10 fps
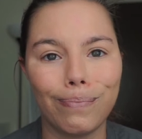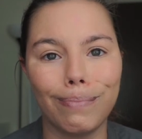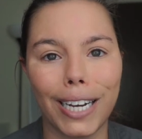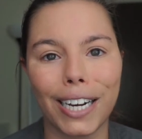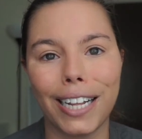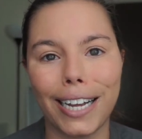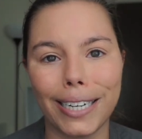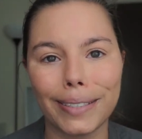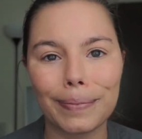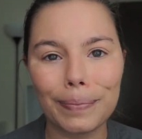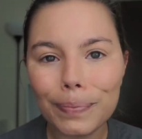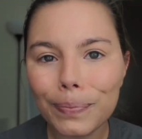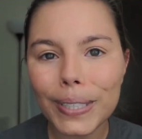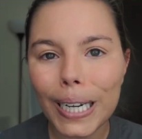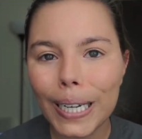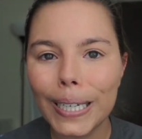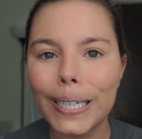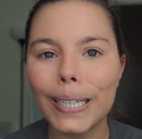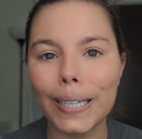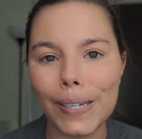I'm not gonna lie.
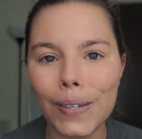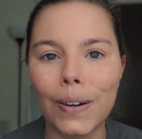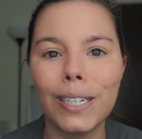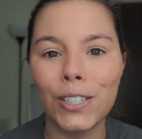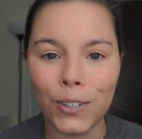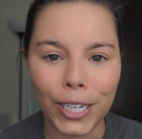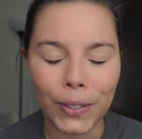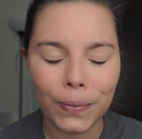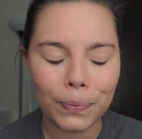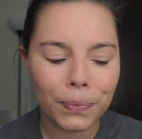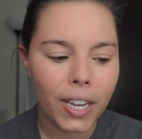The salt is real.